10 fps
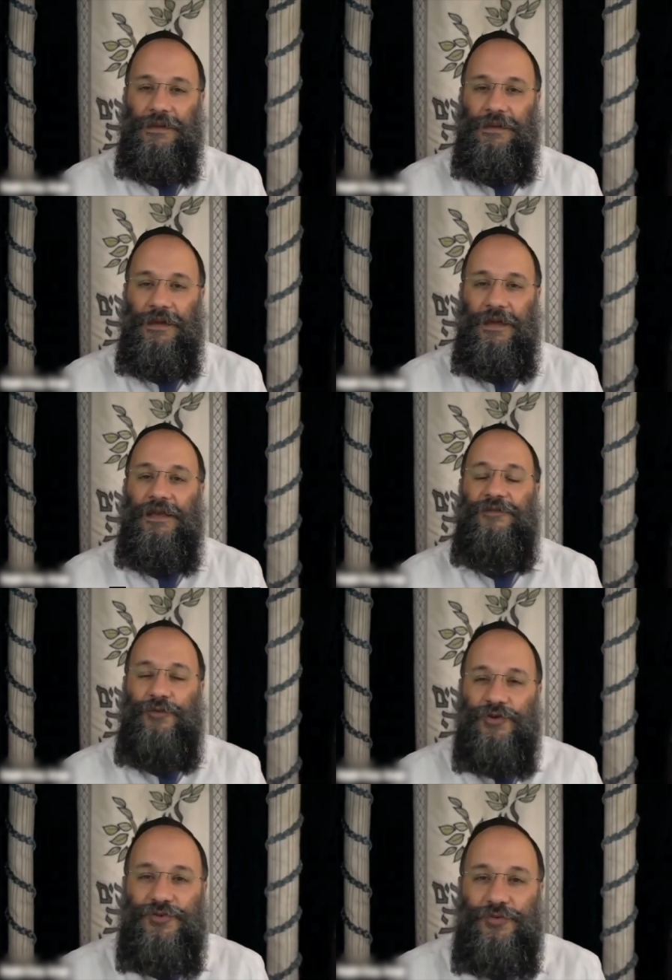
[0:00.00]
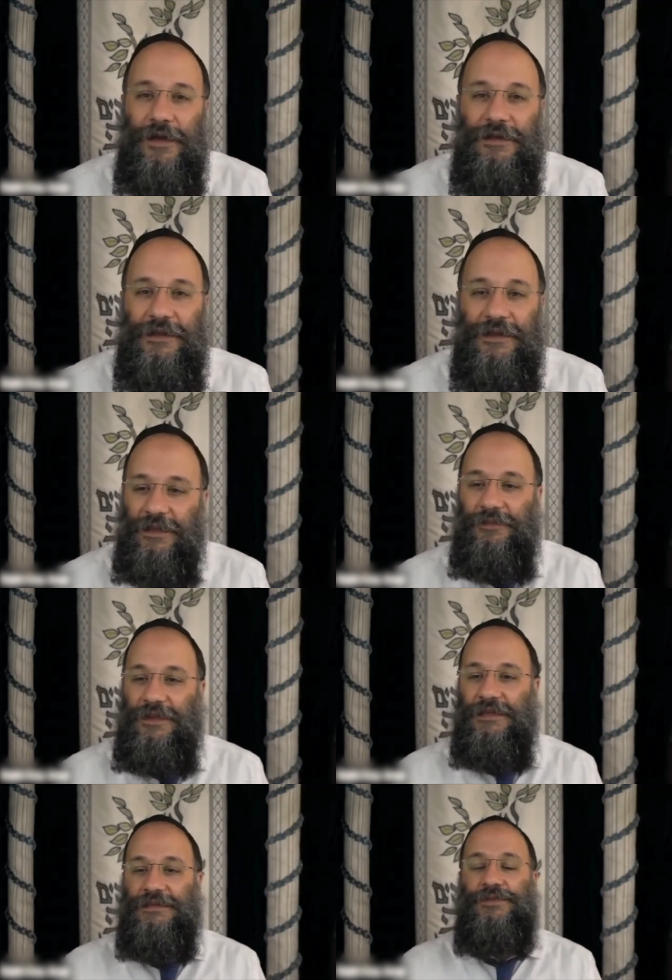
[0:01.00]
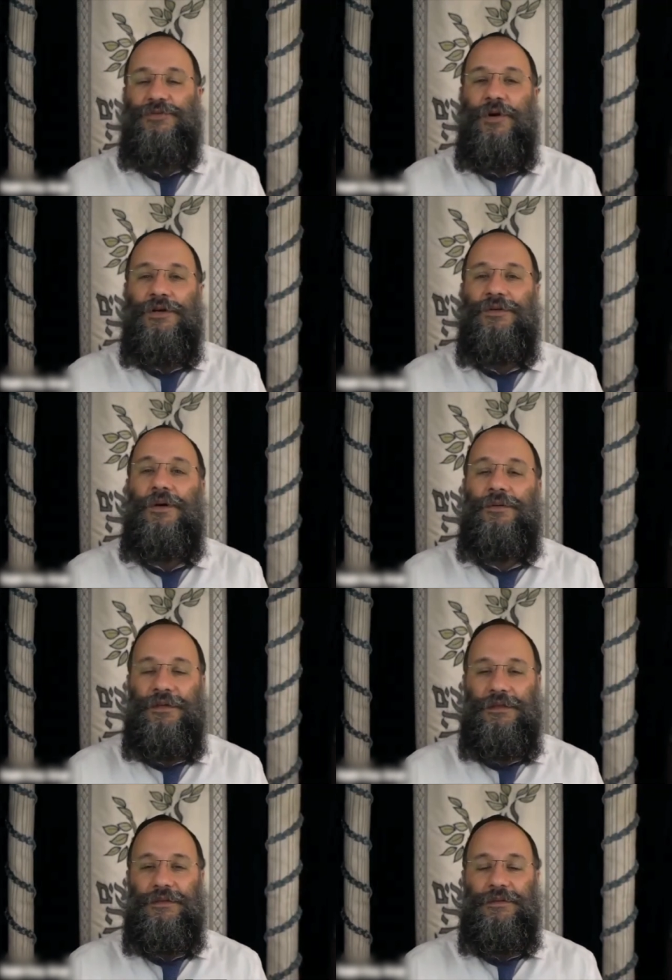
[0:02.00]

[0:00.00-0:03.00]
And if you're struggling, it means that you are growing.